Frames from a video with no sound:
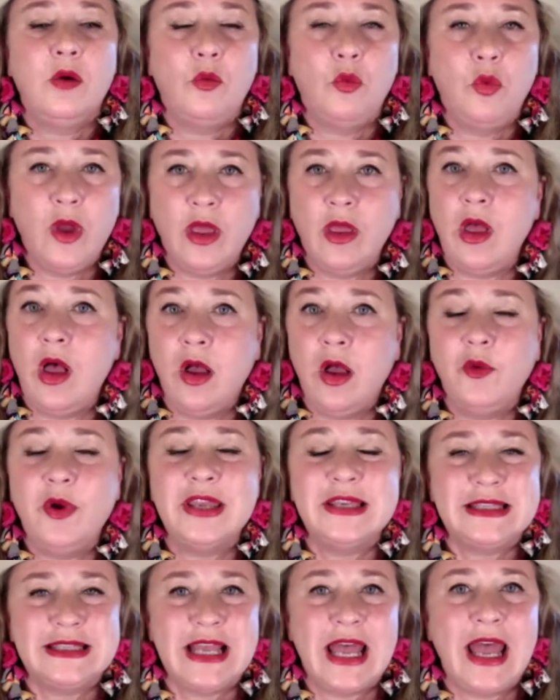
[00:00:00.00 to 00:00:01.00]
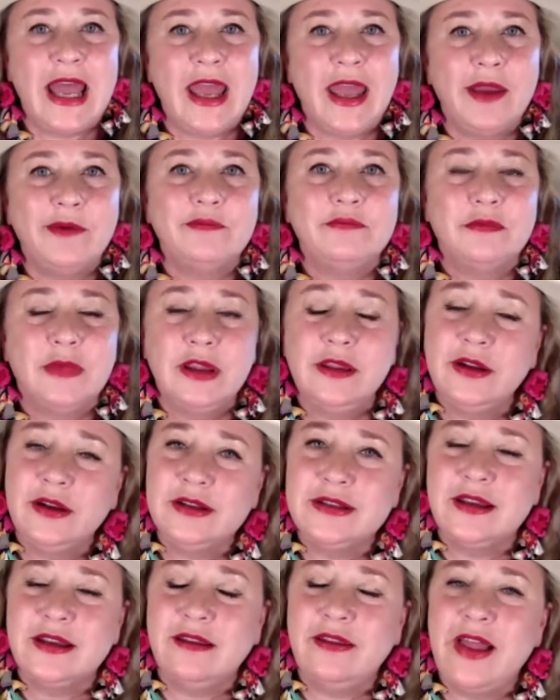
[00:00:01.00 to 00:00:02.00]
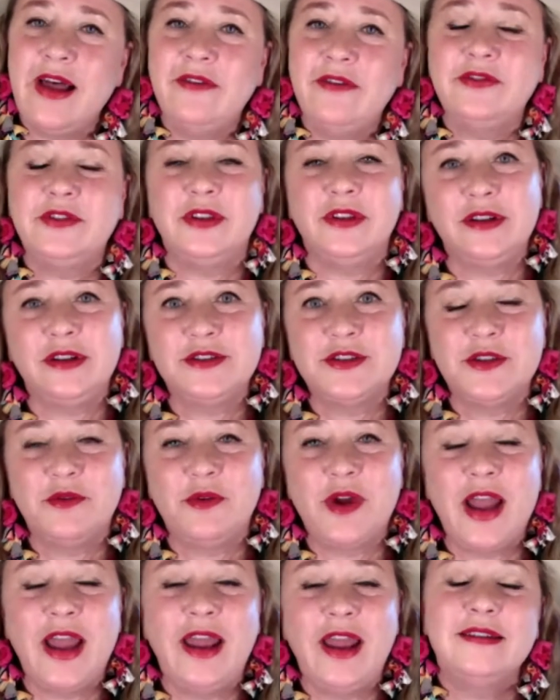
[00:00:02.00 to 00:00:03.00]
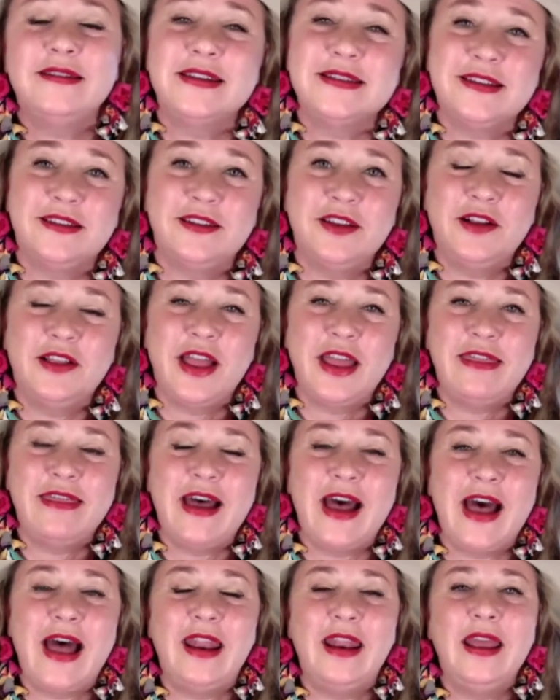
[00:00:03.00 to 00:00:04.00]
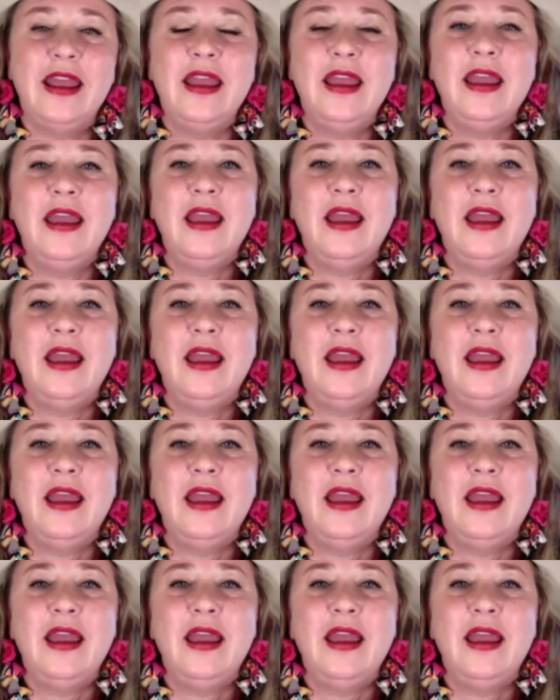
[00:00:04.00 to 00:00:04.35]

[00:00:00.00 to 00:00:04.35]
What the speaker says: will always say a little to the left, a little to the right, doesn't look like that.